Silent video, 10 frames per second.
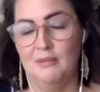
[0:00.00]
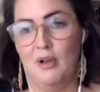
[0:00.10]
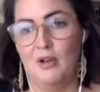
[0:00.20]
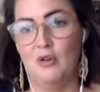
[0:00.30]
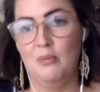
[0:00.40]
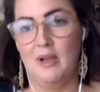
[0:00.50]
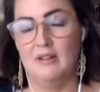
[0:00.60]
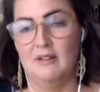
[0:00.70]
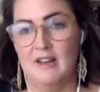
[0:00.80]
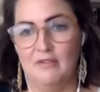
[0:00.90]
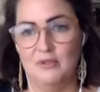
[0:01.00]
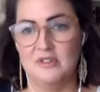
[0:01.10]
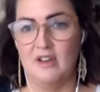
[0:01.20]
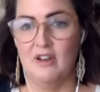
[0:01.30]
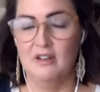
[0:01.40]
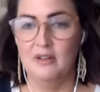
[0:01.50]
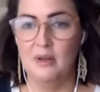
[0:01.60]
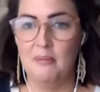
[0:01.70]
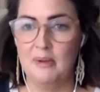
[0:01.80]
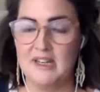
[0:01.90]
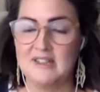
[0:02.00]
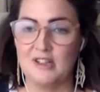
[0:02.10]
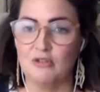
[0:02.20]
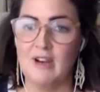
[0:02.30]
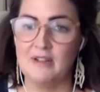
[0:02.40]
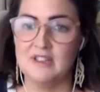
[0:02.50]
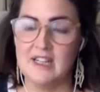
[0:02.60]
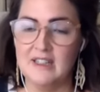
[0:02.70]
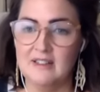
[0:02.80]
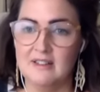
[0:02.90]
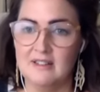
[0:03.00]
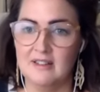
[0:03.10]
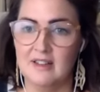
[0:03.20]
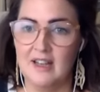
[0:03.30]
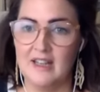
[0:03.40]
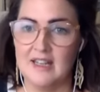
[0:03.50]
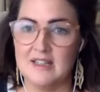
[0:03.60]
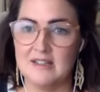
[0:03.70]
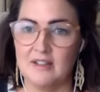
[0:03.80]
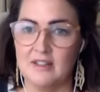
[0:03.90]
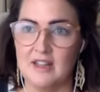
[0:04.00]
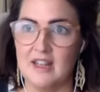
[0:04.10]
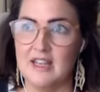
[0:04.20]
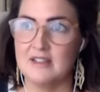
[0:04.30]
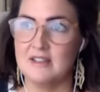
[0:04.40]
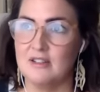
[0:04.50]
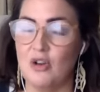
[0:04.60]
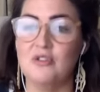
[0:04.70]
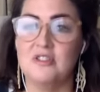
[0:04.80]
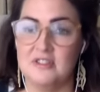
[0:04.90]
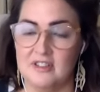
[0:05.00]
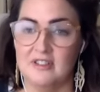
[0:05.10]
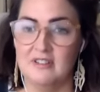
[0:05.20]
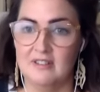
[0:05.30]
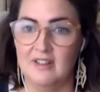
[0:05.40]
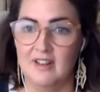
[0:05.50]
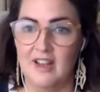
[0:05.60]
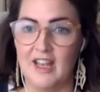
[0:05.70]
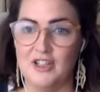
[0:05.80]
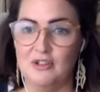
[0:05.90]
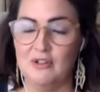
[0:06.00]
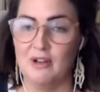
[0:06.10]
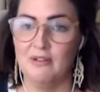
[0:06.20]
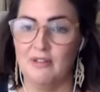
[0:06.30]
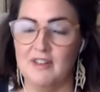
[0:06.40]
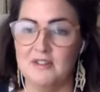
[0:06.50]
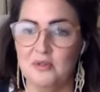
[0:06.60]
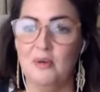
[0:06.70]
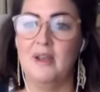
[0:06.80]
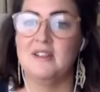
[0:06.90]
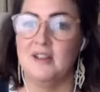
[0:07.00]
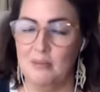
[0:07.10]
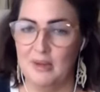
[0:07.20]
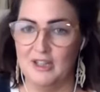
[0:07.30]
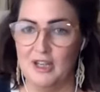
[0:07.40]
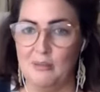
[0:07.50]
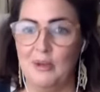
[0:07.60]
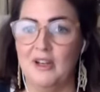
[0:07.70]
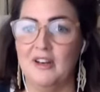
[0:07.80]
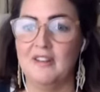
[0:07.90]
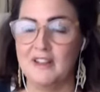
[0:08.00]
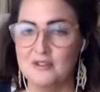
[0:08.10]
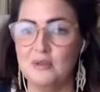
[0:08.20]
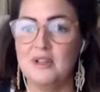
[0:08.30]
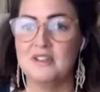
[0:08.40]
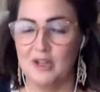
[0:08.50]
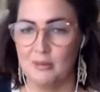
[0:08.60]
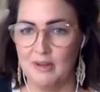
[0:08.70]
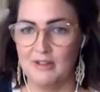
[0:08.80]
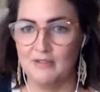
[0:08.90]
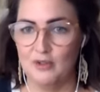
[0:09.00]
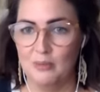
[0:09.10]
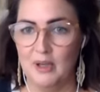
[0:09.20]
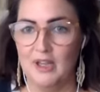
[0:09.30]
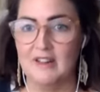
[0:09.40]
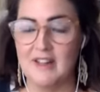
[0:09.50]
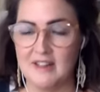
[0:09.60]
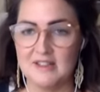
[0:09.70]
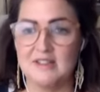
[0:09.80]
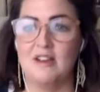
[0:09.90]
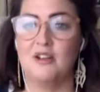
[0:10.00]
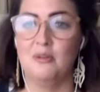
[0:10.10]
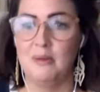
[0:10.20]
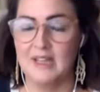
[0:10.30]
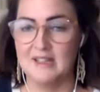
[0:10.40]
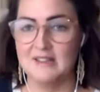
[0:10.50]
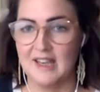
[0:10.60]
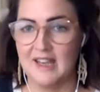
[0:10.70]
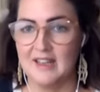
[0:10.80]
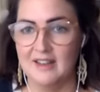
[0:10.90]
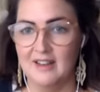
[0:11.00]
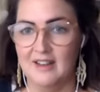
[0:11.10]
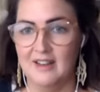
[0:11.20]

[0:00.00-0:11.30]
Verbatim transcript: my hormone levels are but it's a grounding and it's something it's constant and you know that there's always going to be a new moon and there's always going to be a full moon and then the cycle begins again